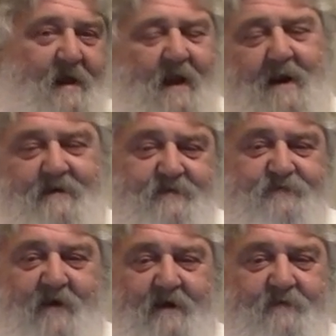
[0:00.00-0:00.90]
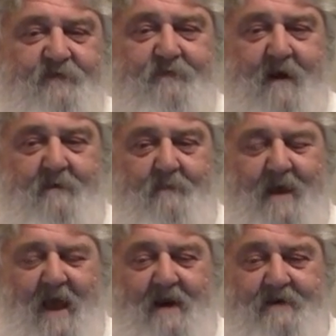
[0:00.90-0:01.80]
I, I like to try to expand my
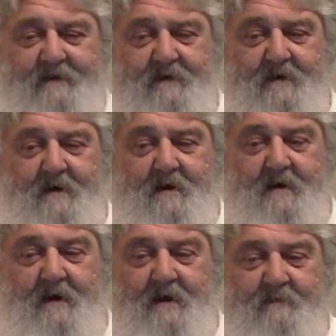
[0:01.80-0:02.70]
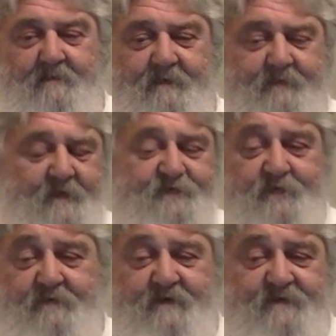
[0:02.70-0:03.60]
palate. Uh, uh, the first
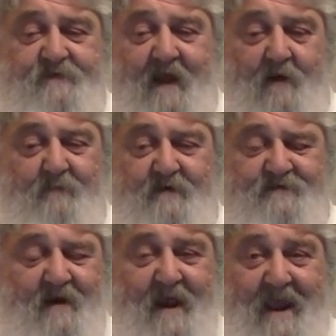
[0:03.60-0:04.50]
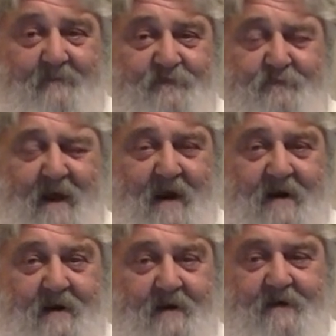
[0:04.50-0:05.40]
one of these style beers I had was back
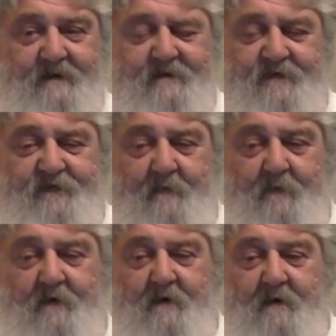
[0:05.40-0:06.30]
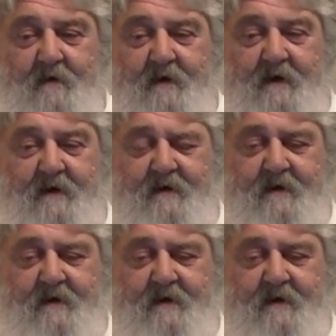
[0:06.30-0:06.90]
uh, in the summer, and